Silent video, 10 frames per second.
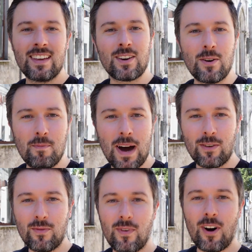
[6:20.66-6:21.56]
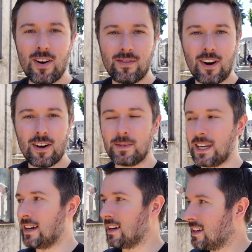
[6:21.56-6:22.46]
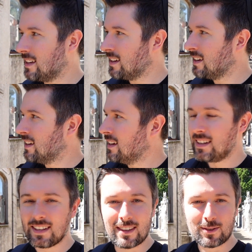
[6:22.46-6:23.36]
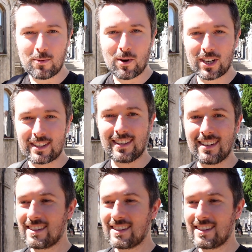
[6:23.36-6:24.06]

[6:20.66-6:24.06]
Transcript: Got Man on Fire vibes here. Denzel Washington.